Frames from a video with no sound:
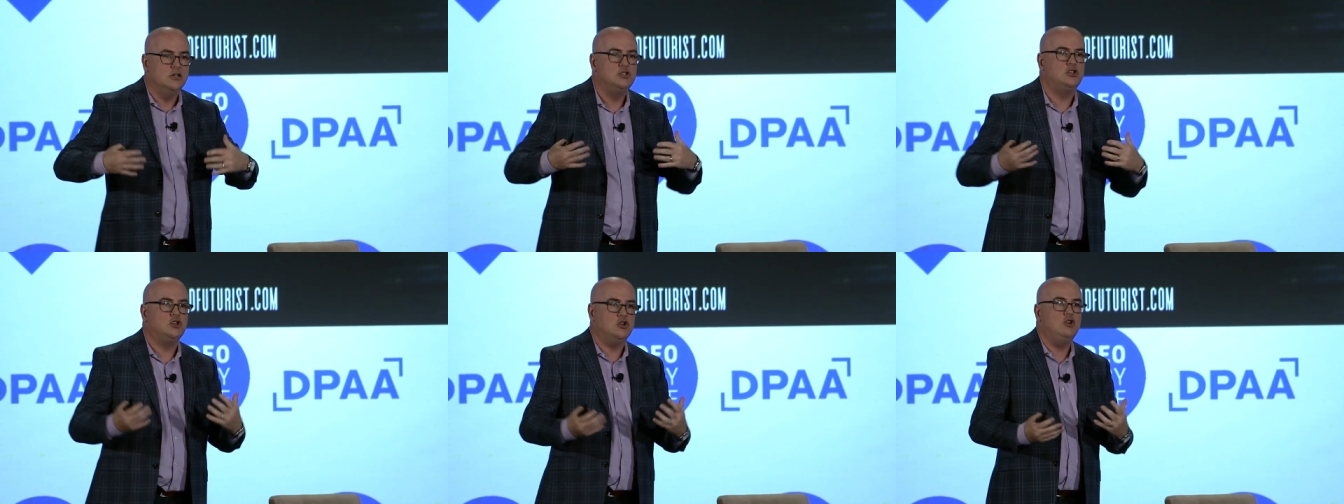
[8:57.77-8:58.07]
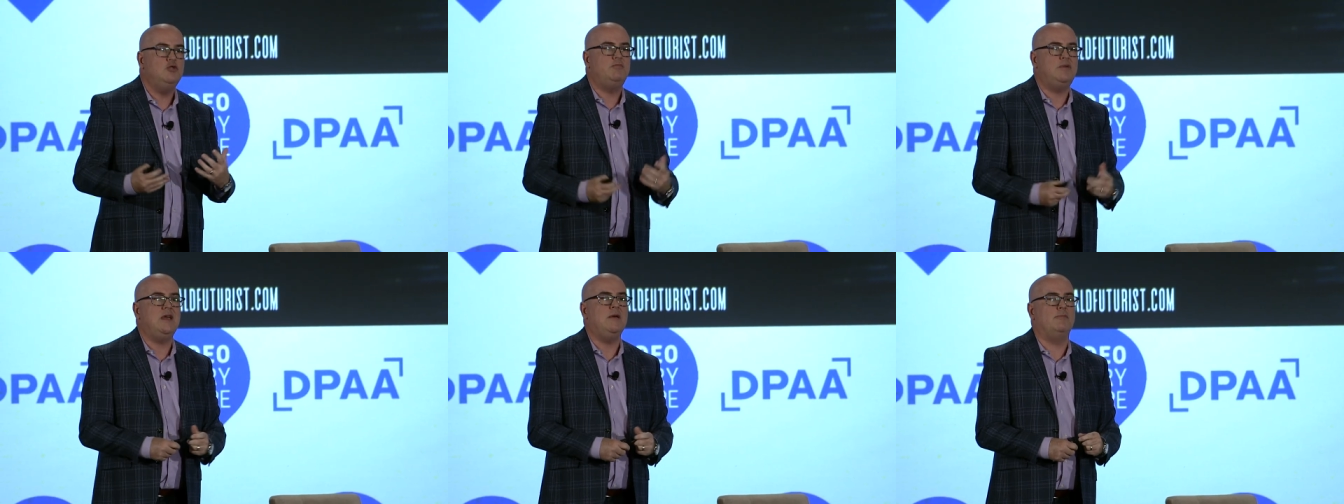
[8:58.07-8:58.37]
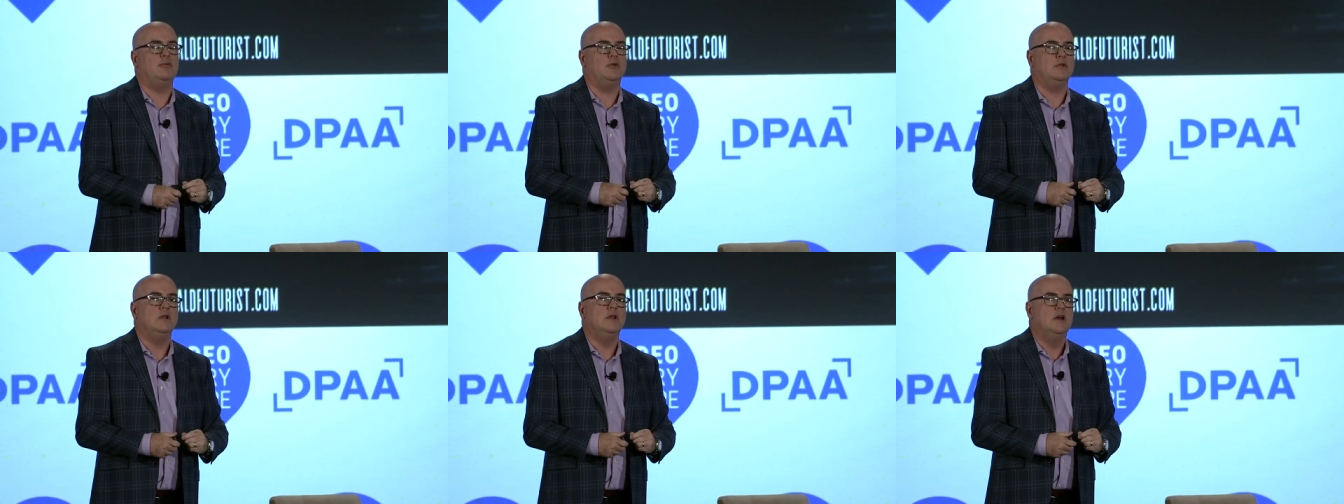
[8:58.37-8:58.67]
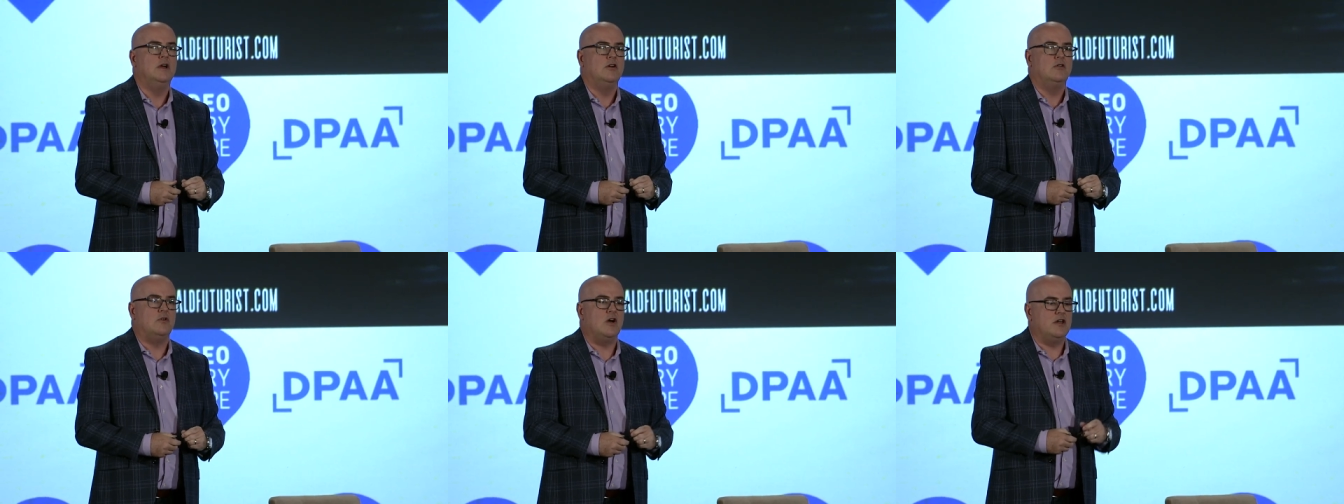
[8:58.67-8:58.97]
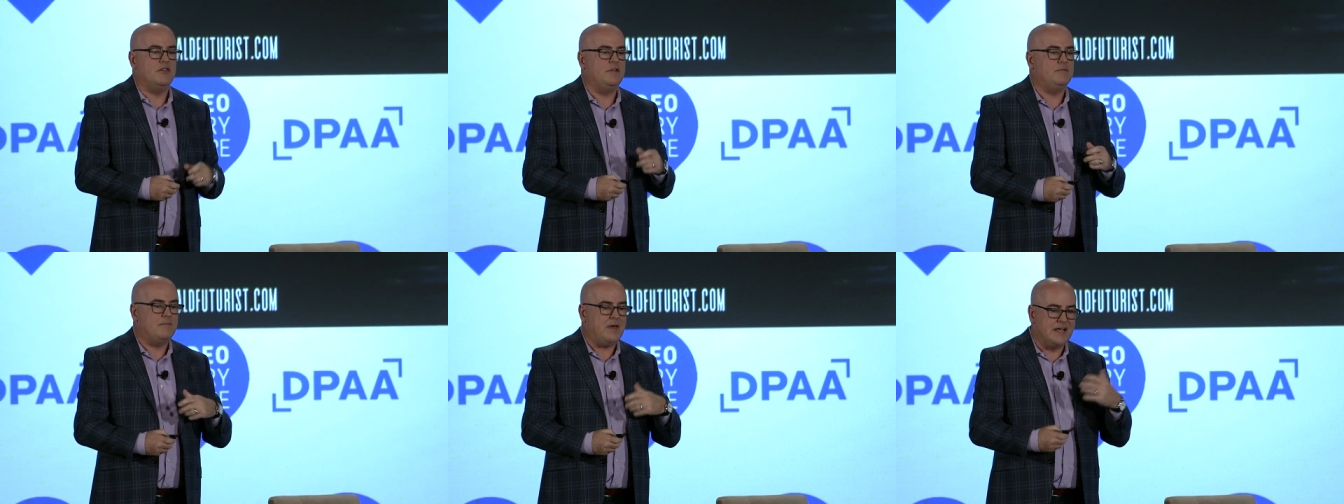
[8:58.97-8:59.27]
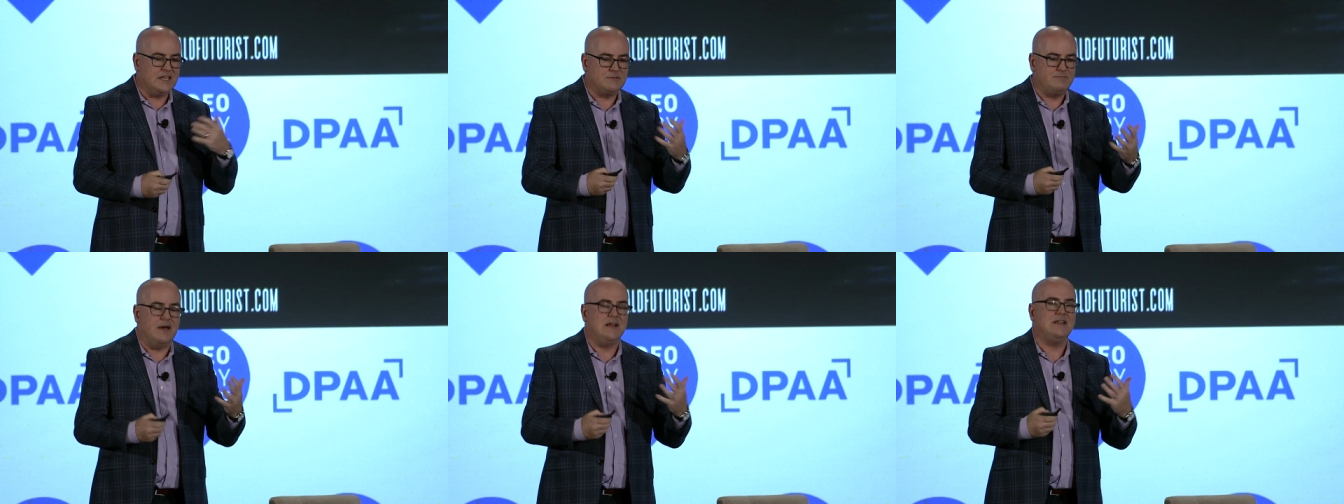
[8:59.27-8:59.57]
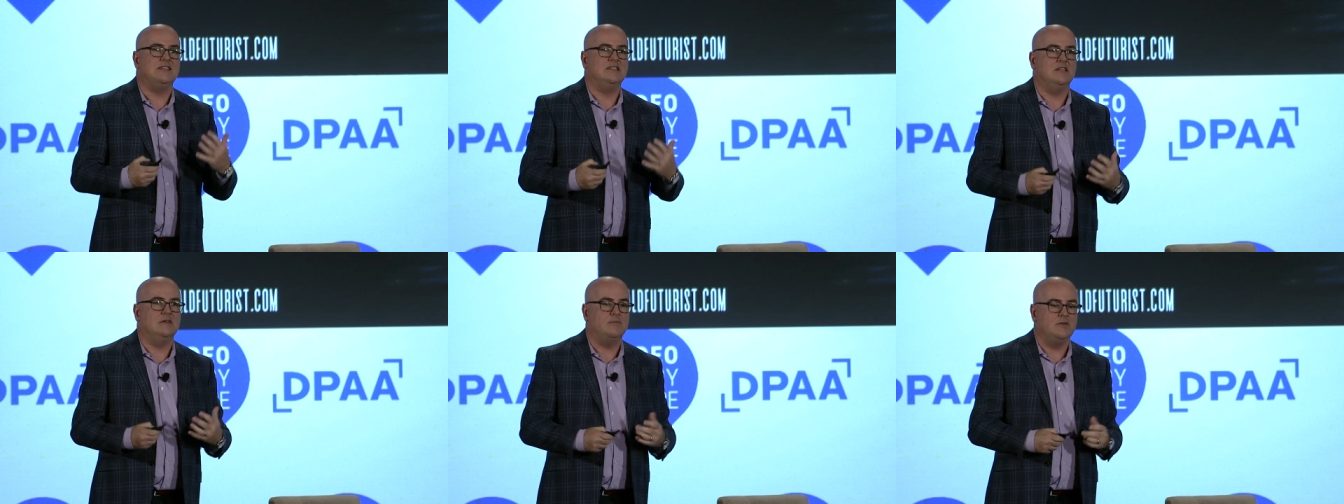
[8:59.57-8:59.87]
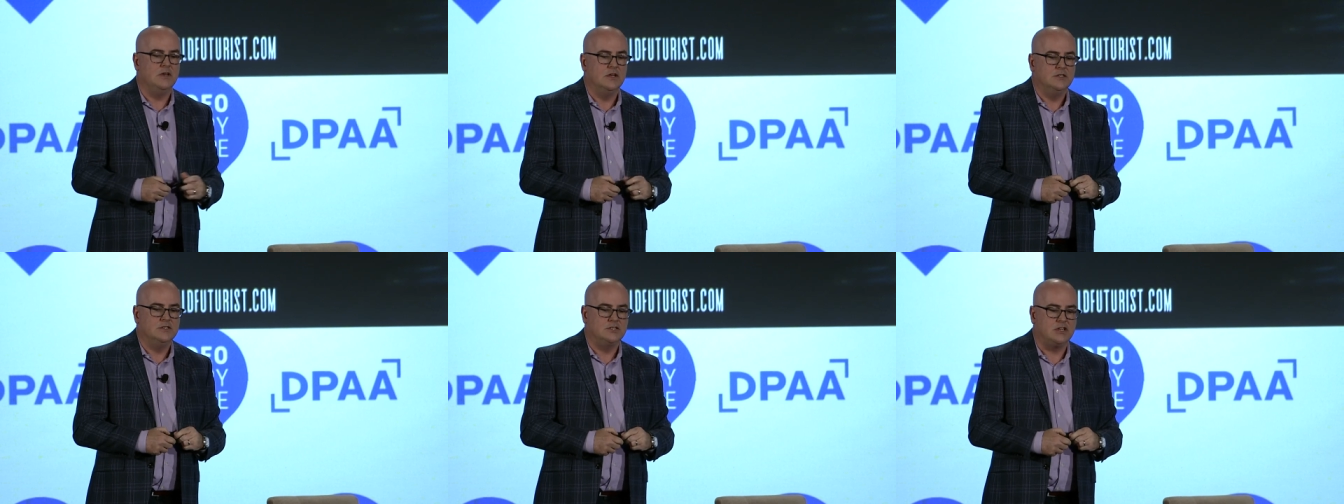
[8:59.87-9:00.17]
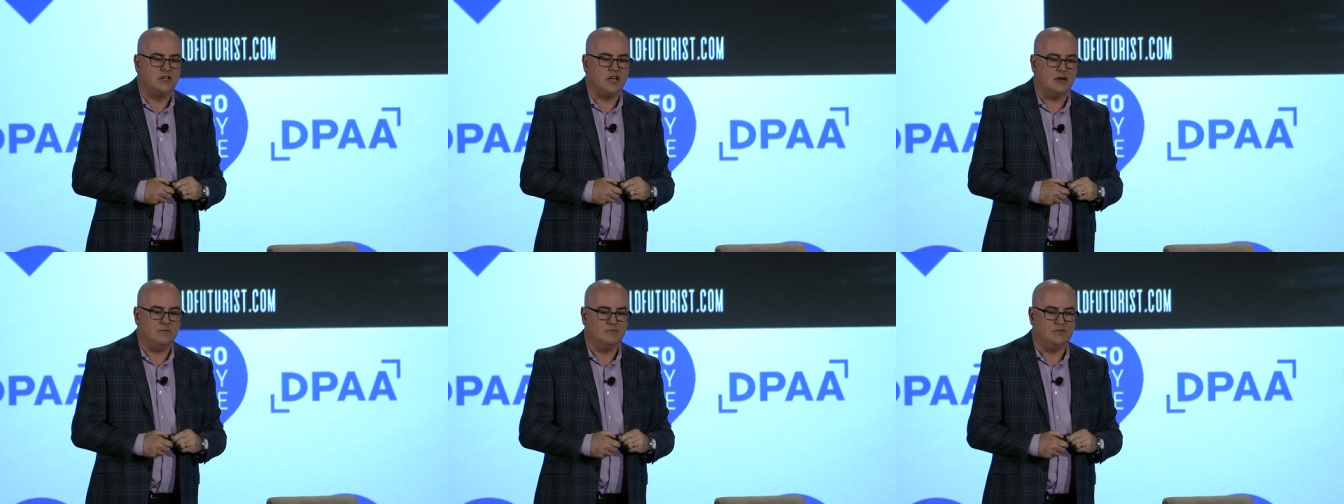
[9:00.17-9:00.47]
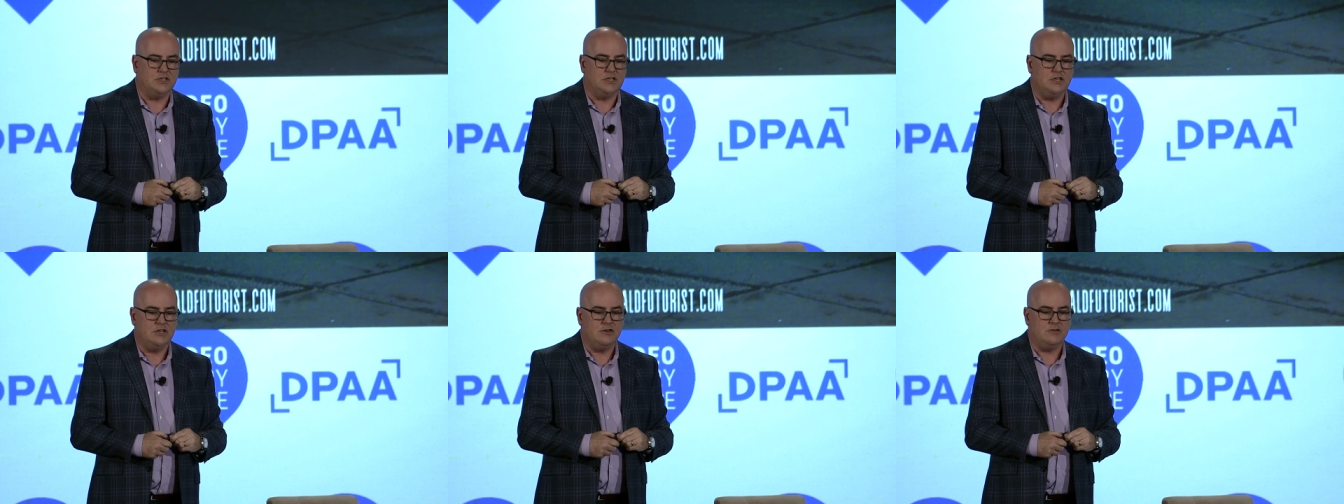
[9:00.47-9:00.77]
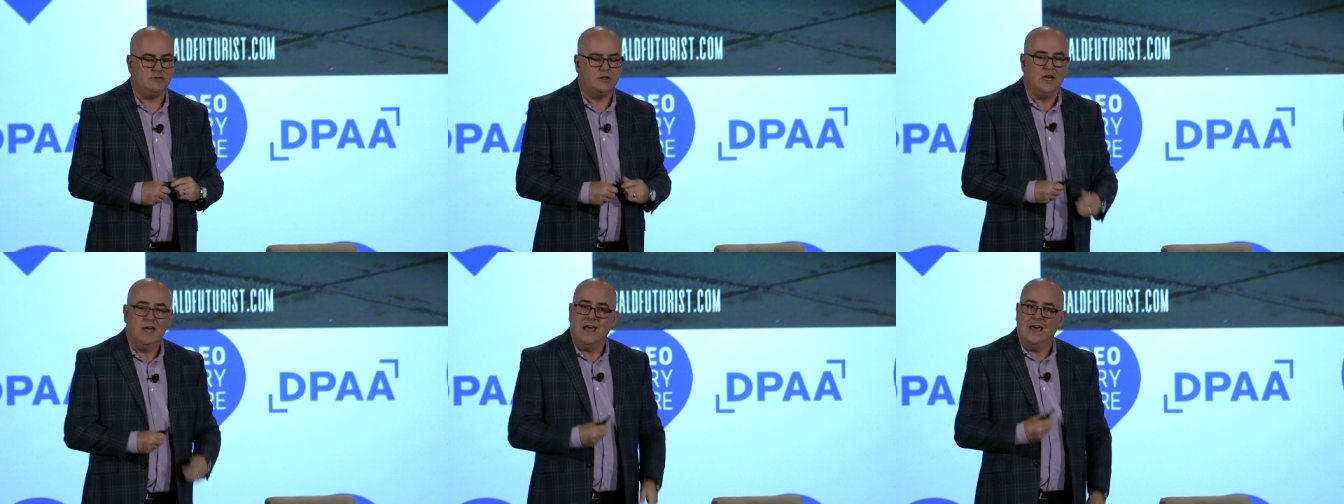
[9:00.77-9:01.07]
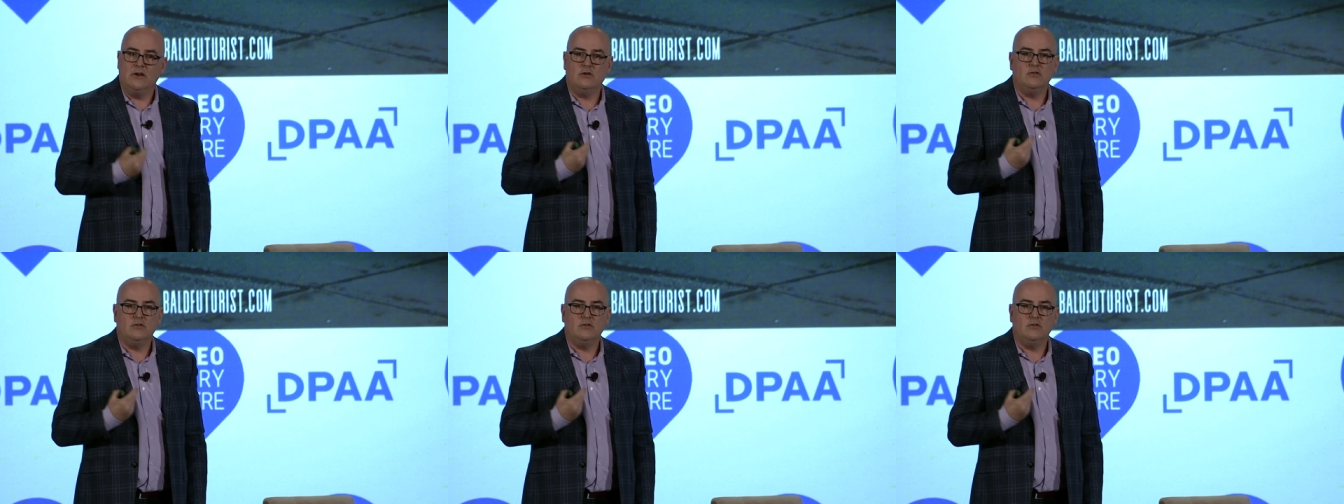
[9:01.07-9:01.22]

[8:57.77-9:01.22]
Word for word: to people rather than expecting them to come to you. It